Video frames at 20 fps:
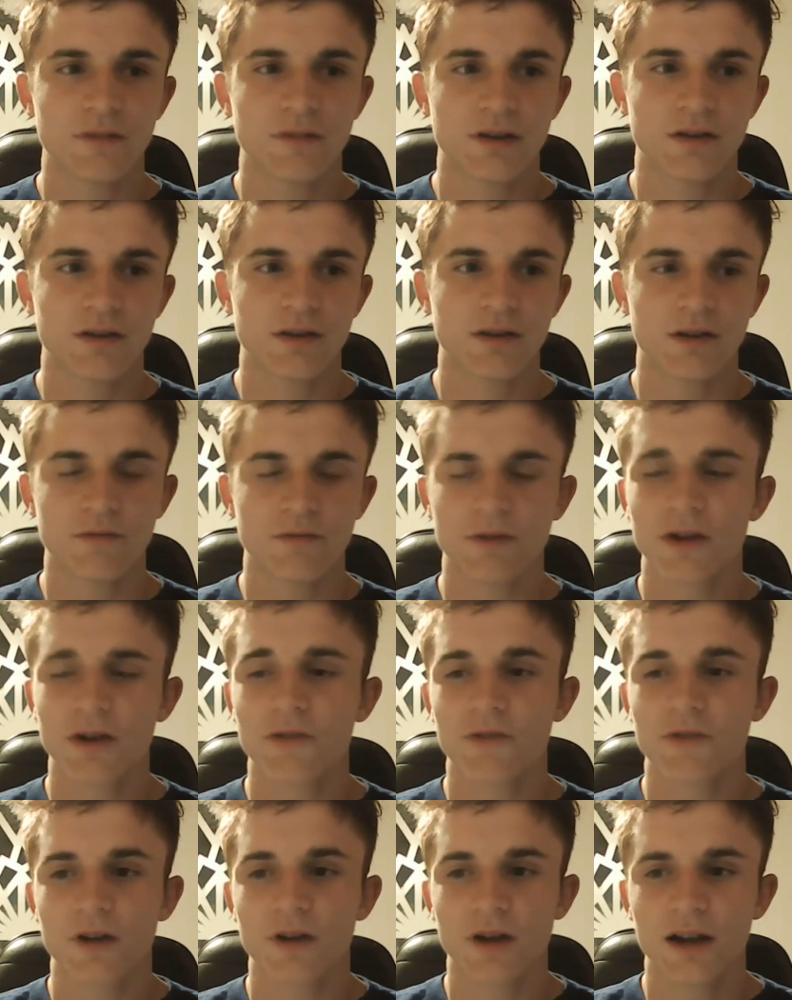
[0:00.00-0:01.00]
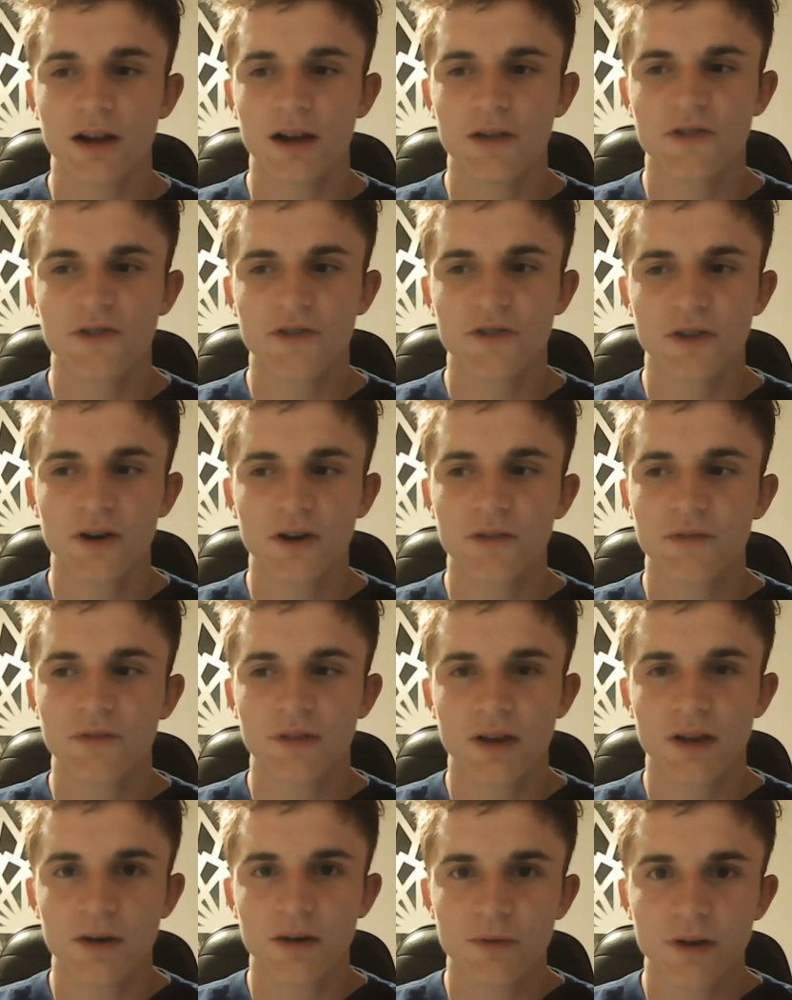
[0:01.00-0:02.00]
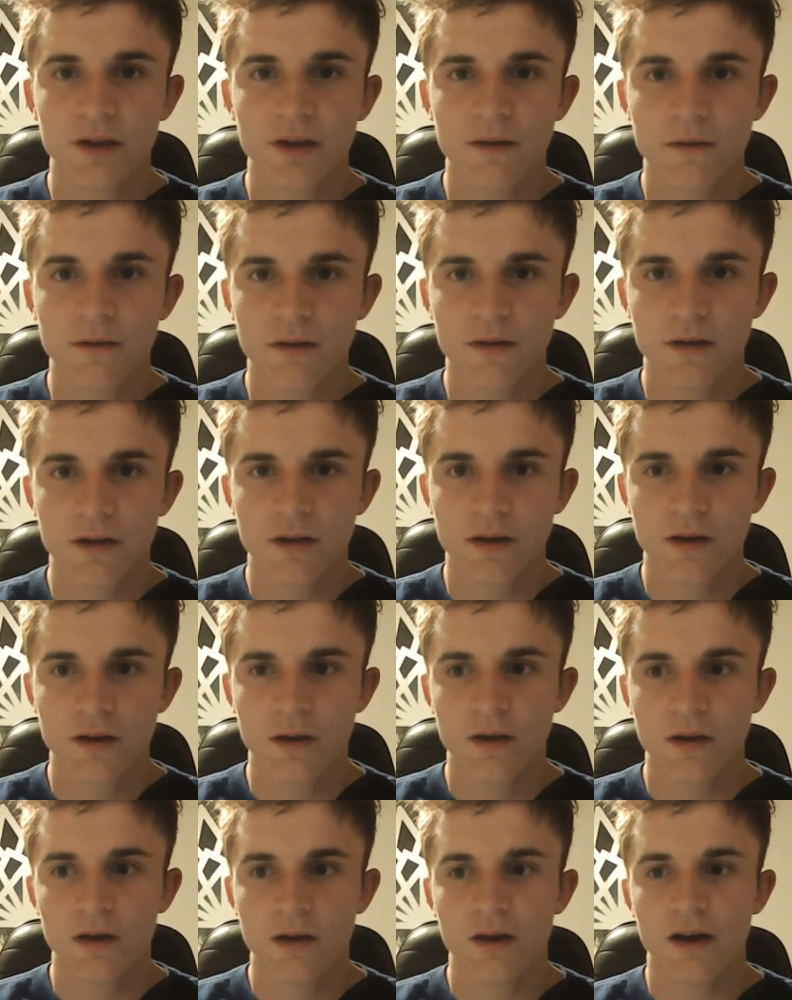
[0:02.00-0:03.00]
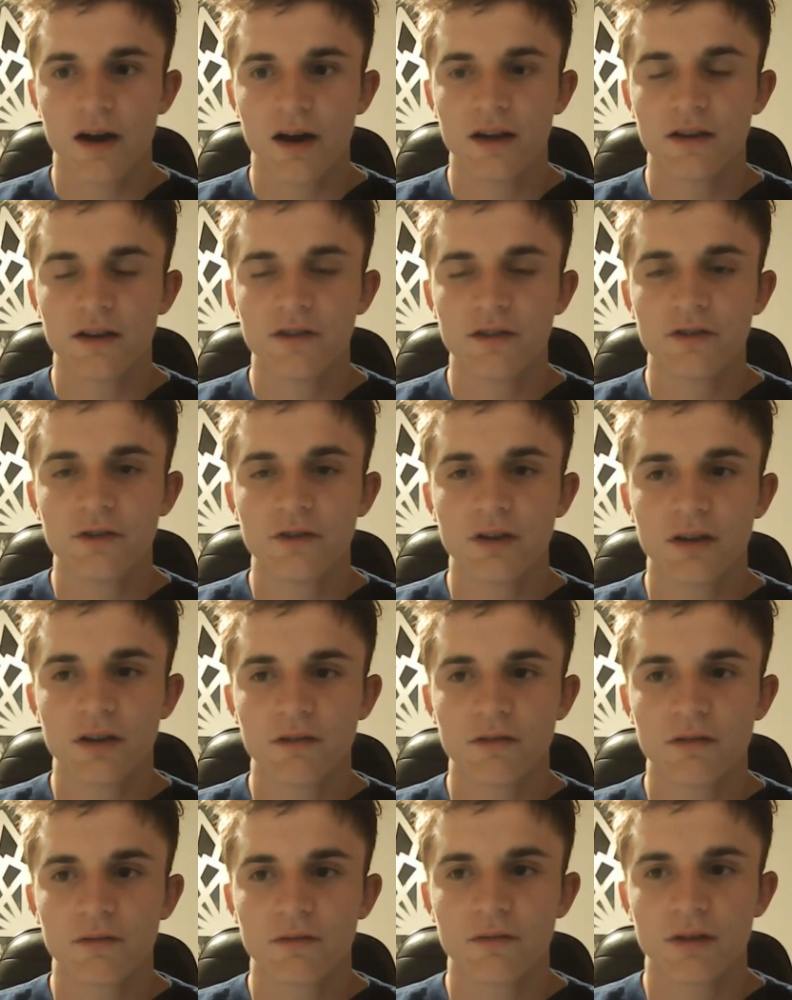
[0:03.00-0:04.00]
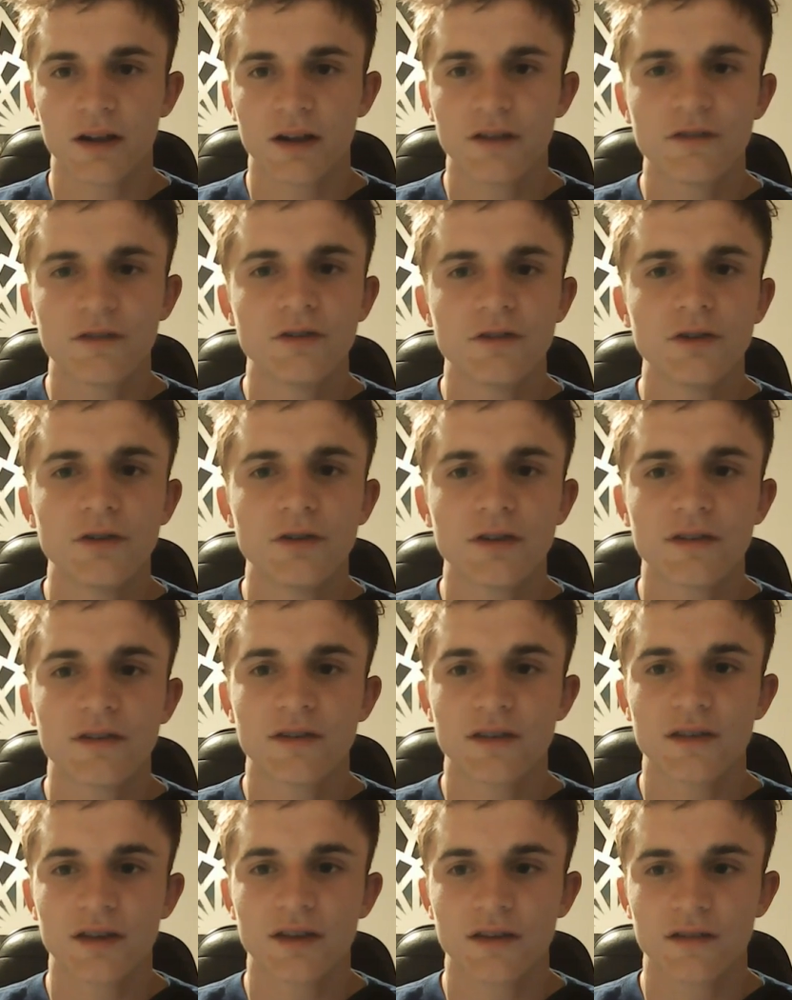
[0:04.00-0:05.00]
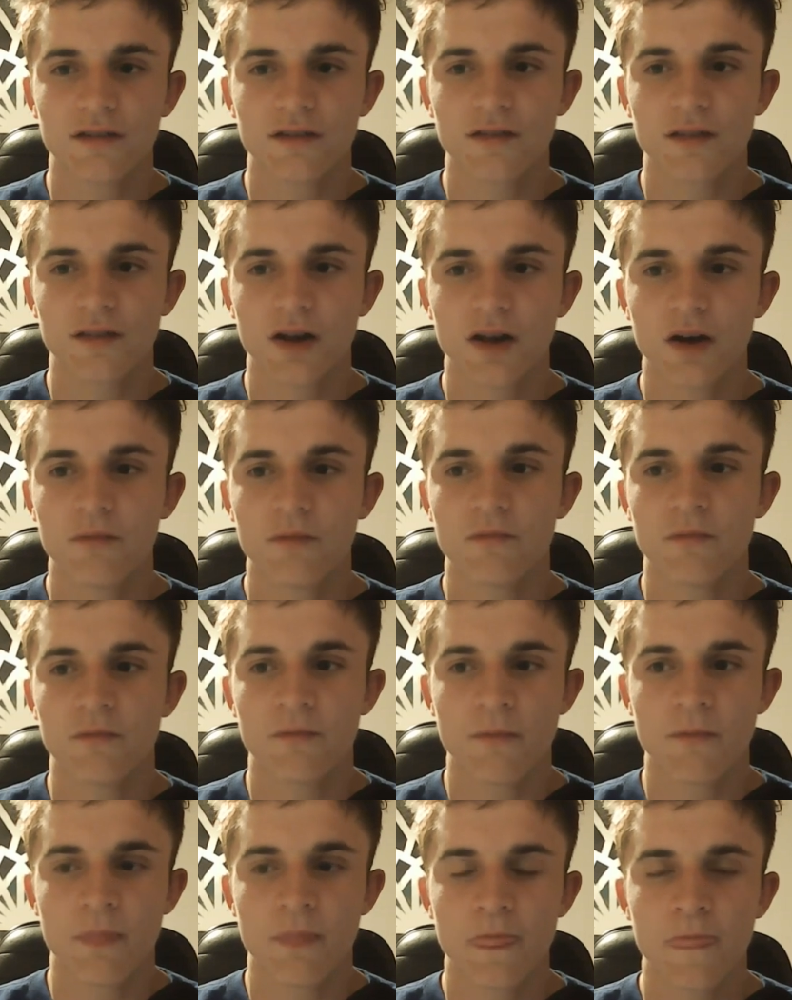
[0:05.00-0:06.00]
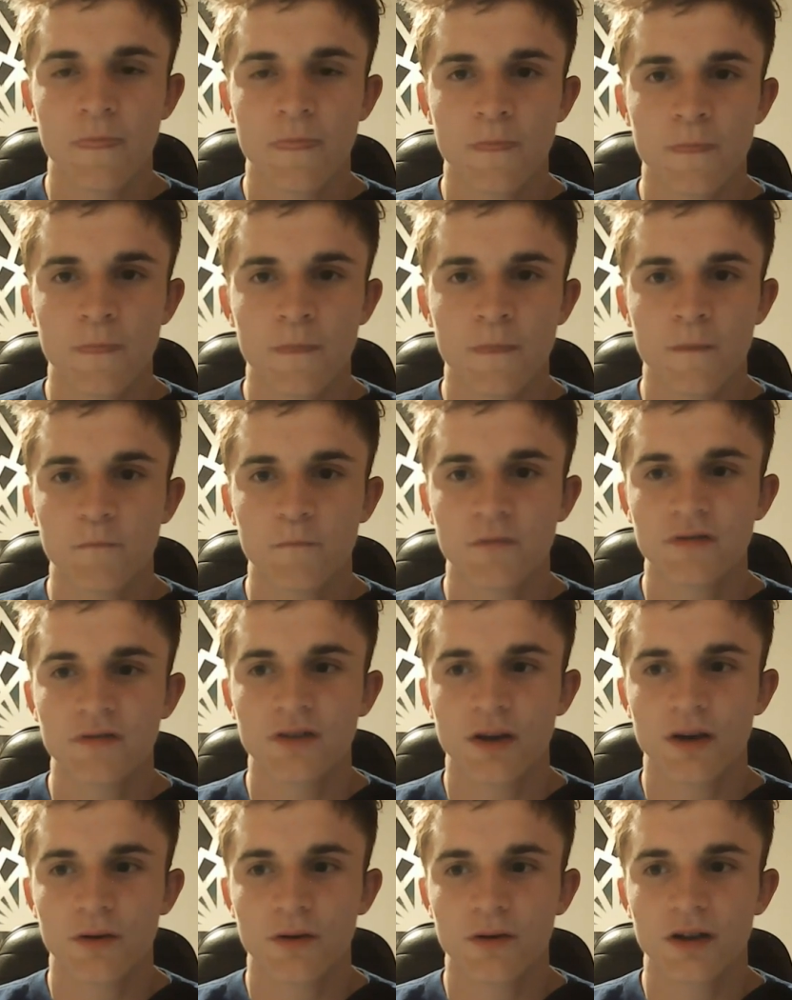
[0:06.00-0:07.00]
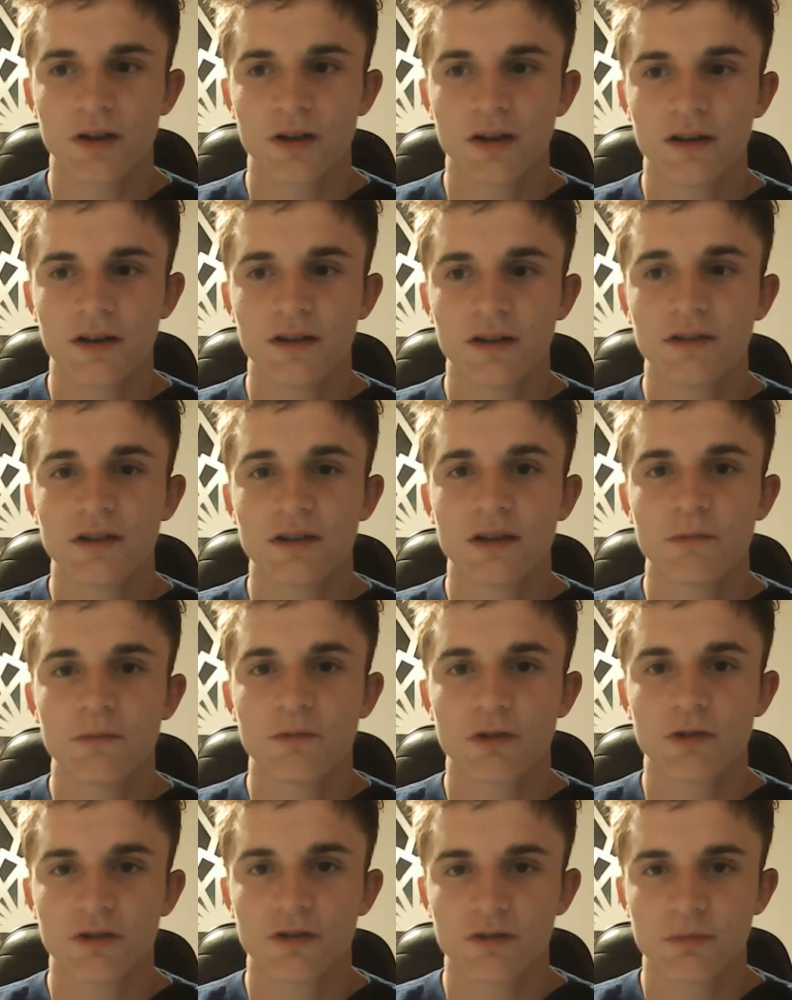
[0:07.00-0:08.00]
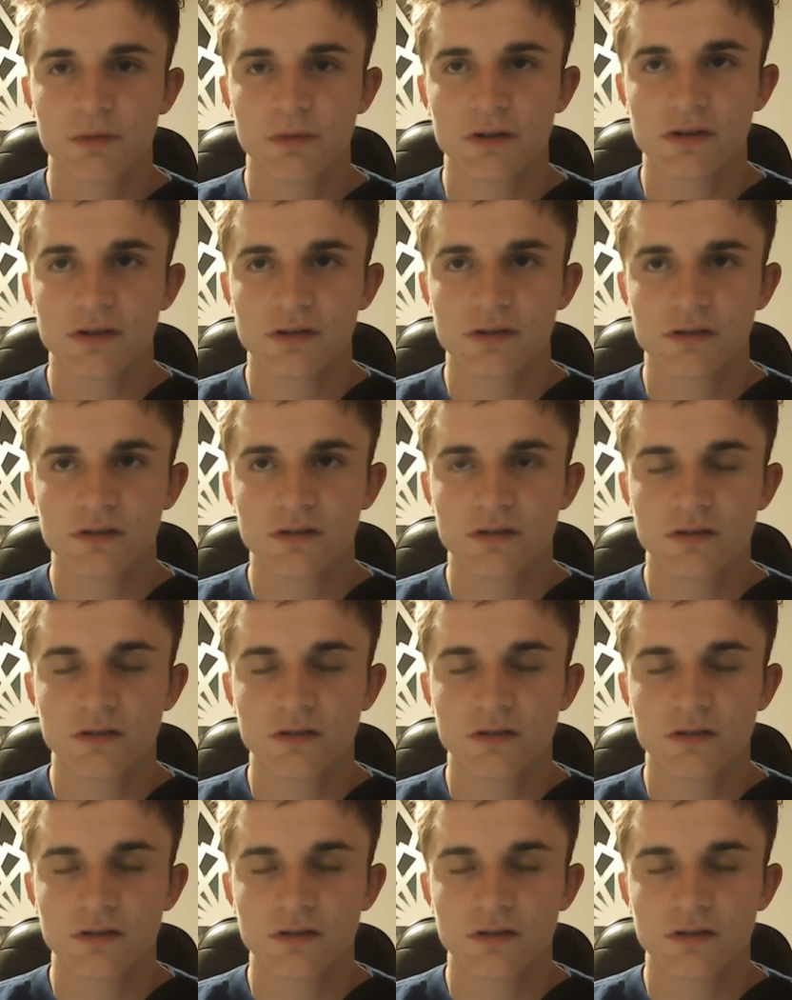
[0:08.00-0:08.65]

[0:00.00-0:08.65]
getting rid of it. I never thought of it that way. I need to get I need to do these things that I'm missing out on, and I need to get more experience.